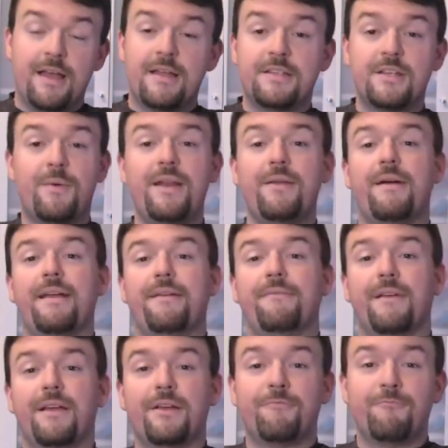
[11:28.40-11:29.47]
So anyway,
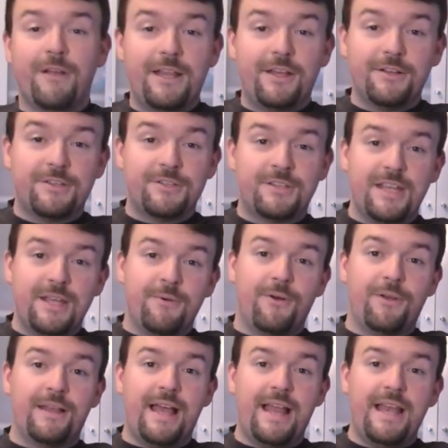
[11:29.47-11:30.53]
really good to see you
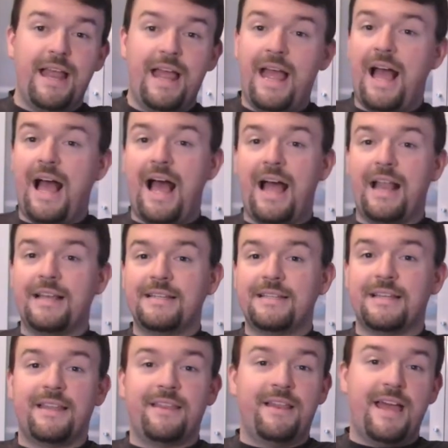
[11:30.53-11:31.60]
all again,
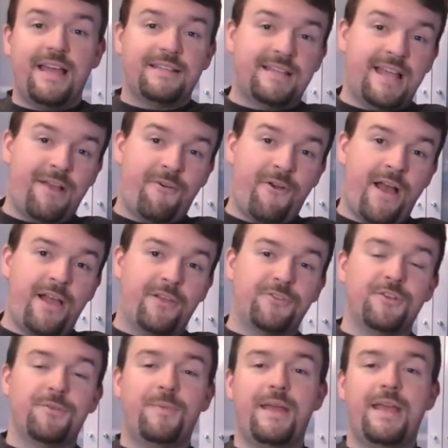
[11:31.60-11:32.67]
and the next Tech Royale
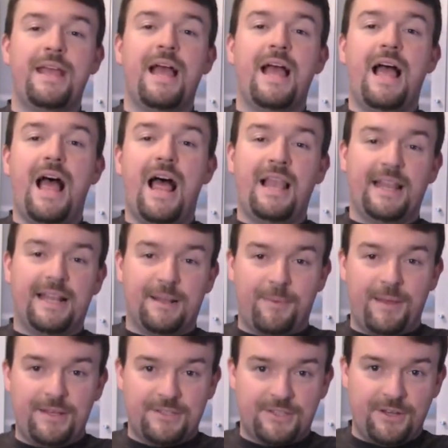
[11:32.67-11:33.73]
should be a little
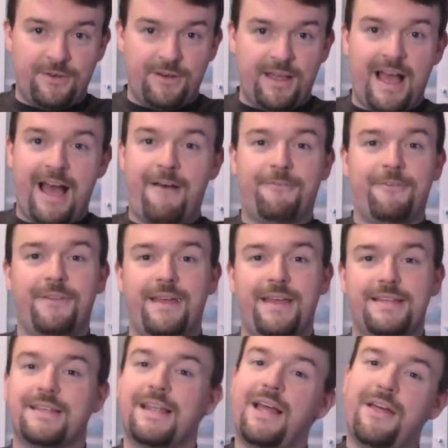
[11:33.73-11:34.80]
bit sooner after
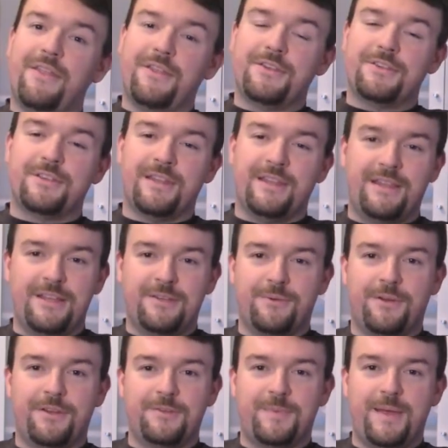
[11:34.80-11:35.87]
this than this
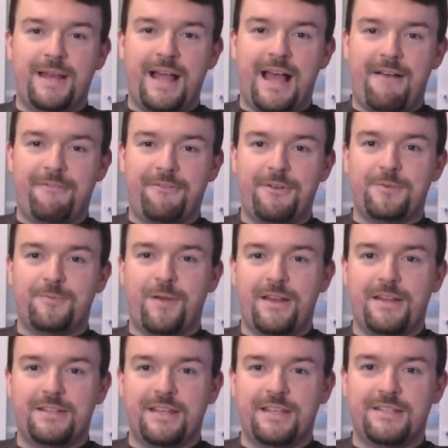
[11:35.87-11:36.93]
one has been after its
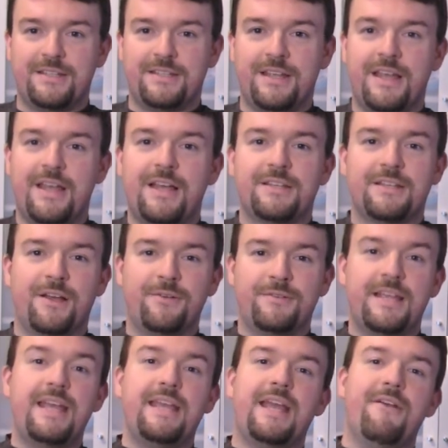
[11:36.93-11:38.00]
predecessors. So
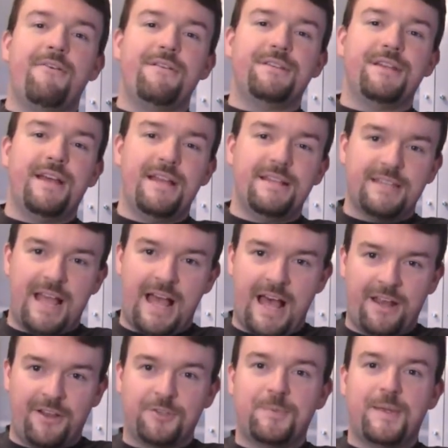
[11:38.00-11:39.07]
take care, Internet,
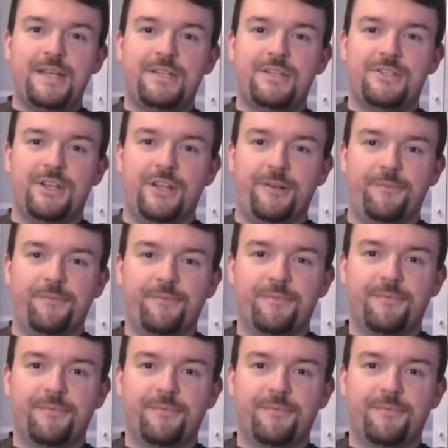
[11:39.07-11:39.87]
and I'll speak to you soon.